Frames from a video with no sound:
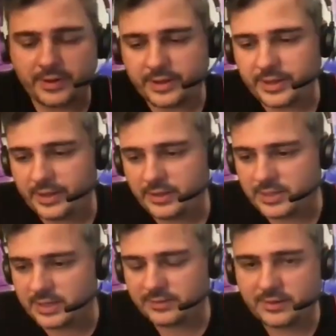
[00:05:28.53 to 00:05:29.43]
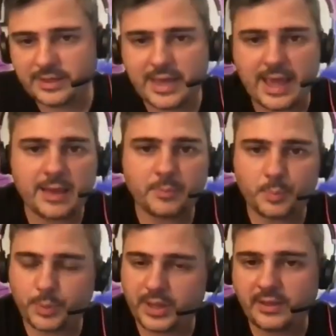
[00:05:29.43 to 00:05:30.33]
I get in a cab,
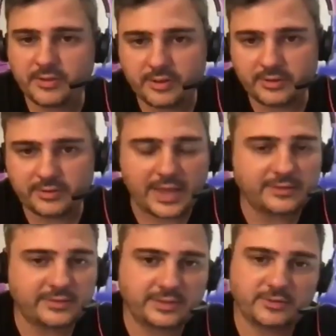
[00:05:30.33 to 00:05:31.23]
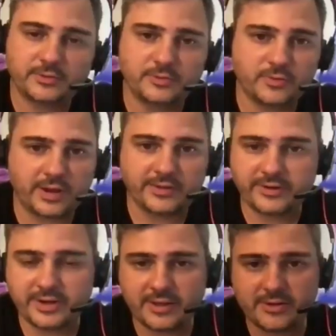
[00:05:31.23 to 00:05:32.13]
pay the taxi to drive
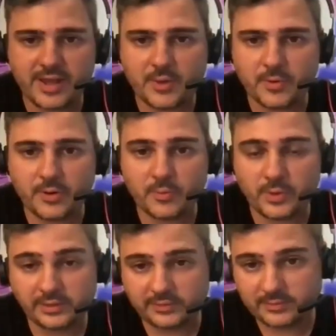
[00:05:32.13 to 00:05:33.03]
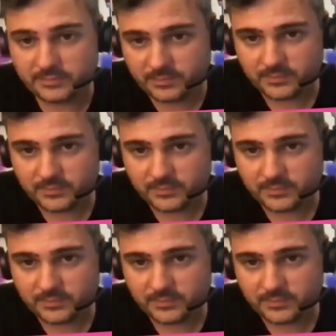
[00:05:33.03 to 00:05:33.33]
for another hour with